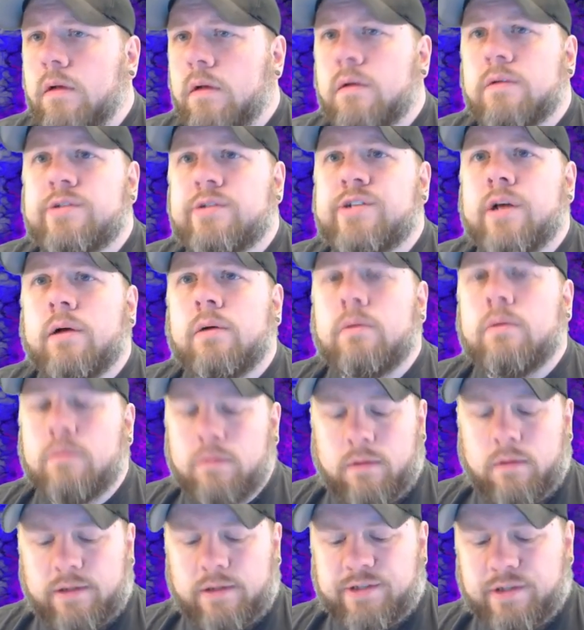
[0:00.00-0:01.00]
So
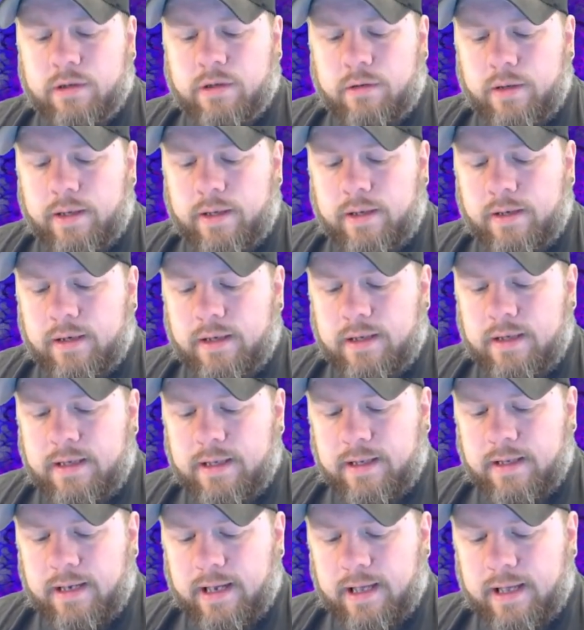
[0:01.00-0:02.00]
let's go ahead and
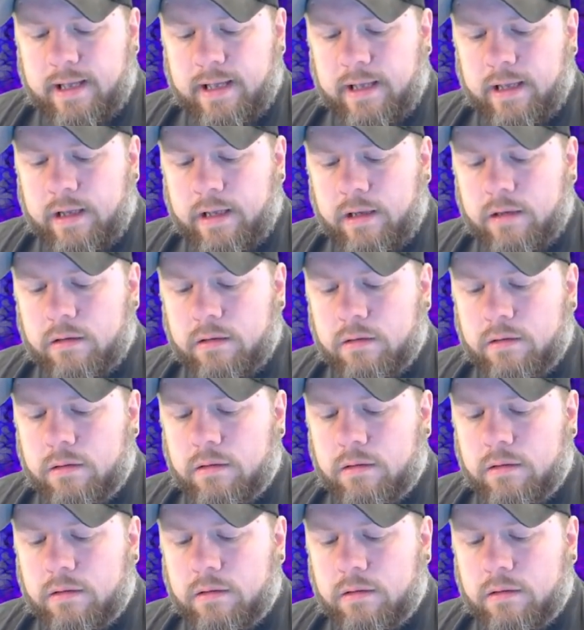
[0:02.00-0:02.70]
get a...